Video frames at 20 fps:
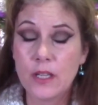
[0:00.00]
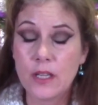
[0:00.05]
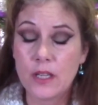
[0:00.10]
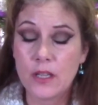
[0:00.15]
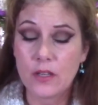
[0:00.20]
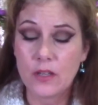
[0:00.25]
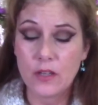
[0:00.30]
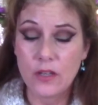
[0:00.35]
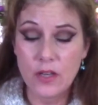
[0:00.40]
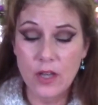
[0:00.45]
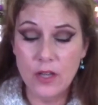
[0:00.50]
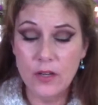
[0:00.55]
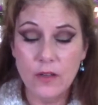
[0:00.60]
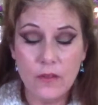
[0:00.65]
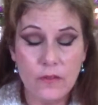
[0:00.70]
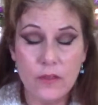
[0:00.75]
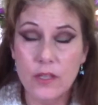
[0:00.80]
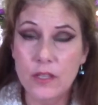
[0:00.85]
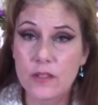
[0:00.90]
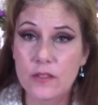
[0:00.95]
none
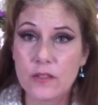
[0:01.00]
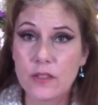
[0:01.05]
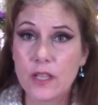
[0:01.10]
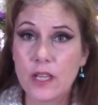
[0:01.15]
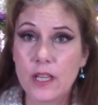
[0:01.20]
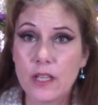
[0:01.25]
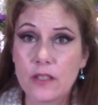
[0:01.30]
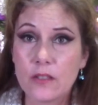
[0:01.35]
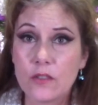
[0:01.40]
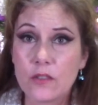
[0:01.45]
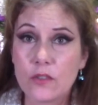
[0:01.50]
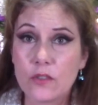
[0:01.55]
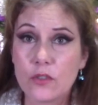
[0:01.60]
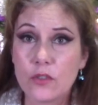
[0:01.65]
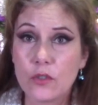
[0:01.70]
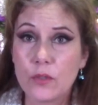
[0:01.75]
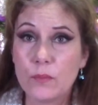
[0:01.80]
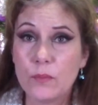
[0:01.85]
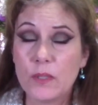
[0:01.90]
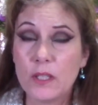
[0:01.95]
of these things
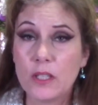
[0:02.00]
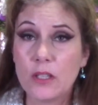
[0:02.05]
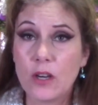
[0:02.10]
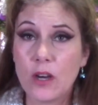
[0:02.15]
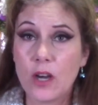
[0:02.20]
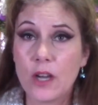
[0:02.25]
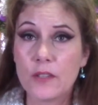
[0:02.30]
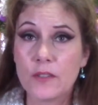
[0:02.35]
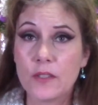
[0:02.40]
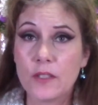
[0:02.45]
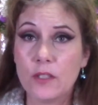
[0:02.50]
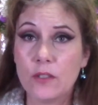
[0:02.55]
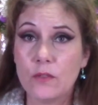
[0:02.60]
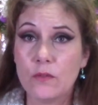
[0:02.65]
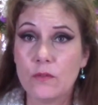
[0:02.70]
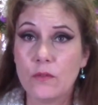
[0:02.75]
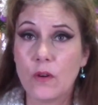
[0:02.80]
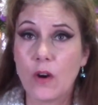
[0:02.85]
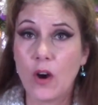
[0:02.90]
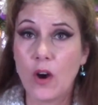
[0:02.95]
should be causing
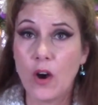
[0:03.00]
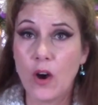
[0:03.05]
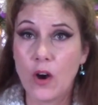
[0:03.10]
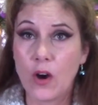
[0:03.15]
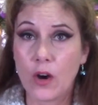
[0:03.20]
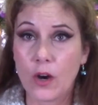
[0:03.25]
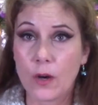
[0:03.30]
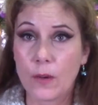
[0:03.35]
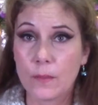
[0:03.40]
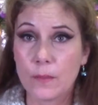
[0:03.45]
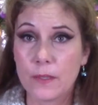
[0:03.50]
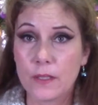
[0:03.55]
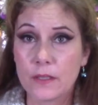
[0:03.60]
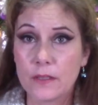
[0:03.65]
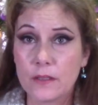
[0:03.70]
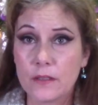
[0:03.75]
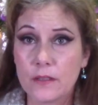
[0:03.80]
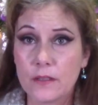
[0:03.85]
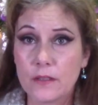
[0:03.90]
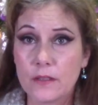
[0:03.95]
you harm.
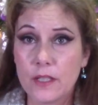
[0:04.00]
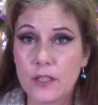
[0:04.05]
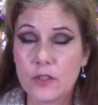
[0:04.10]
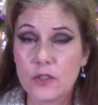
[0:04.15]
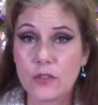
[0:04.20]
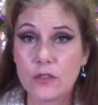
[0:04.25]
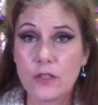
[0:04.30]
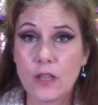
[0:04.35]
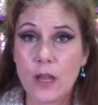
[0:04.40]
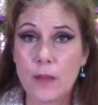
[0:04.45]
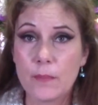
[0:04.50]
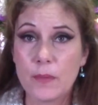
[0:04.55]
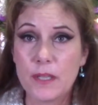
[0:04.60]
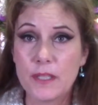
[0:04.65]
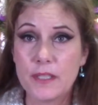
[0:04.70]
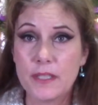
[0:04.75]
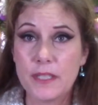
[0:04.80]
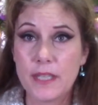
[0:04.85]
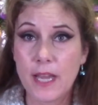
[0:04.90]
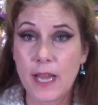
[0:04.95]
They should not be
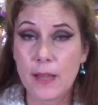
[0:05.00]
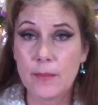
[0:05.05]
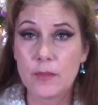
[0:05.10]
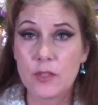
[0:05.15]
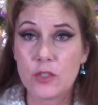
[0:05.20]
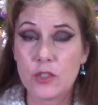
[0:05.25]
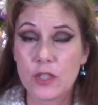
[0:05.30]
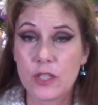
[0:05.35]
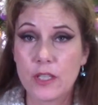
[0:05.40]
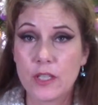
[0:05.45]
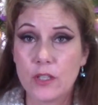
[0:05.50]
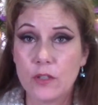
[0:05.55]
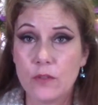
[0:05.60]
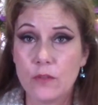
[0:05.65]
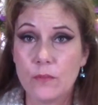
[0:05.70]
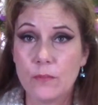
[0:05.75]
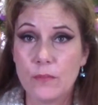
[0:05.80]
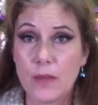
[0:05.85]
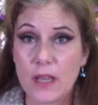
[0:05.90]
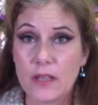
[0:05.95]
damaging
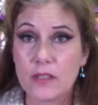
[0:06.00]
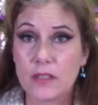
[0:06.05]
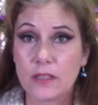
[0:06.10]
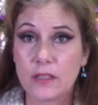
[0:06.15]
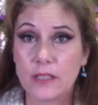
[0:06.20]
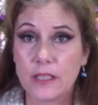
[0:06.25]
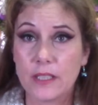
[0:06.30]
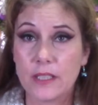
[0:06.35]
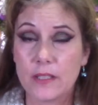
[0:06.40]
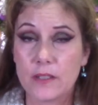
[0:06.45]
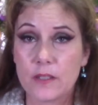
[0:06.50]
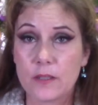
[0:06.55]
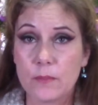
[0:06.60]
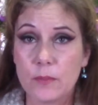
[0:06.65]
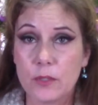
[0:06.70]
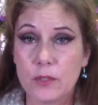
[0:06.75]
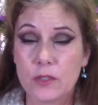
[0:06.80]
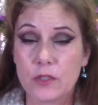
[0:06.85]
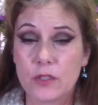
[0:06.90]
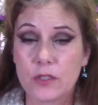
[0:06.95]
you mentally and
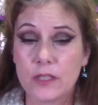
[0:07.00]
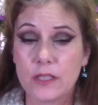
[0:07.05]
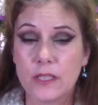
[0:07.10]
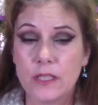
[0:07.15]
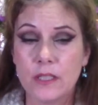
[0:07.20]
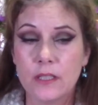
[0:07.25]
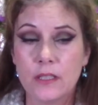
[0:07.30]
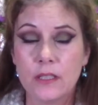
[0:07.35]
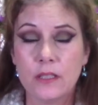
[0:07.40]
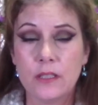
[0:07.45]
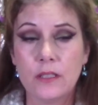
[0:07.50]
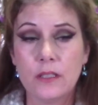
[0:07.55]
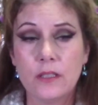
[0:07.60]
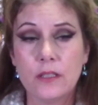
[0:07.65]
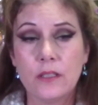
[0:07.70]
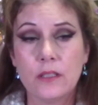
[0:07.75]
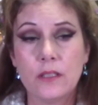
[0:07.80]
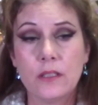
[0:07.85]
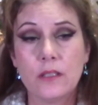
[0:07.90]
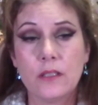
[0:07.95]
spiritually.
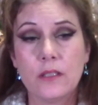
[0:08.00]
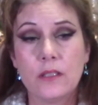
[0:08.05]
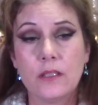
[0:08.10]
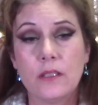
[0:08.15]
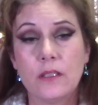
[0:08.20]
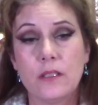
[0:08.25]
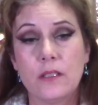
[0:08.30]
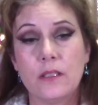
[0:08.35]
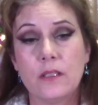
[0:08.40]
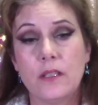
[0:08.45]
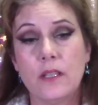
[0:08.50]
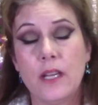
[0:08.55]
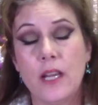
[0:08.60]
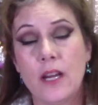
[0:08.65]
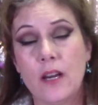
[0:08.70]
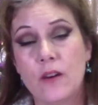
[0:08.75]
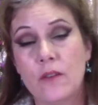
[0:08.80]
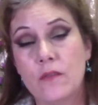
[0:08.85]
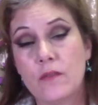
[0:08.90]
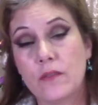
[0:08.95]

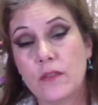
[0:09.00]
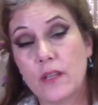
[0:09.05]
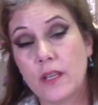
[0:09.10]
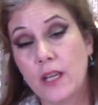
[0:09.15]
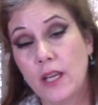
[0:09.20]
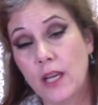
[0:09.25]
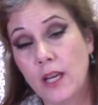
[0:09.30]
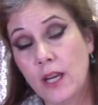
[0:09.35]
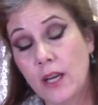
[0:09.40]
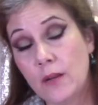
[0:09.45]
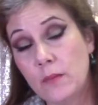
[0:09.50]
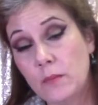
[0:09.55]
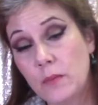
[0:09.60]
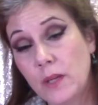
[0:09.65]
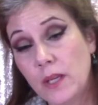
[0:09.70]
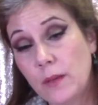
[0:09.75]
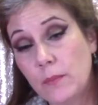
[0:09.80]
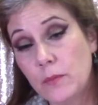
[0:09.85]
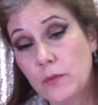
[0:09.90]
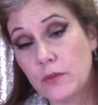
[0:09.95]
Now, can
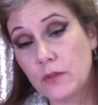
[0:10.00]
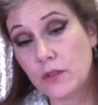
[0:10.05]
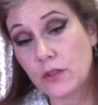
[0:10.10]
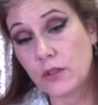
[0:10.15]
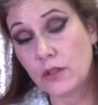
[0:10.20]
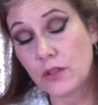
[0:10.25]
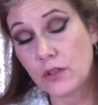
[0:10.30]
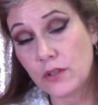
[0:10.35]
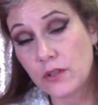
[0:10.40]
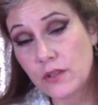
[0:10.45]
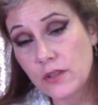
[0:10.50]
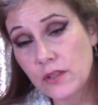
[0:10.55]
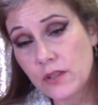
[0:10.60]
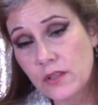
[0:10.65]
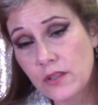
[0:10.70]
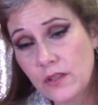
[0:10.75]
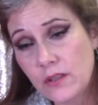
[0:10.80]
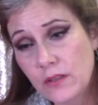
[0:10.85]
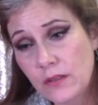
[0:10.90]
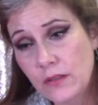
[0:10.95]
people curse
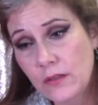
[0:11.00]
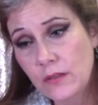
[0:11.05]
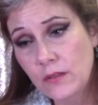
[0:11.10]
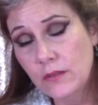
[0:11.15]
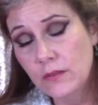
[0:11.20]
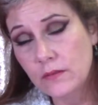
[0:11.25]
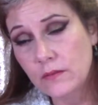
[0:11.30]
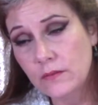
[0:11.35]
you?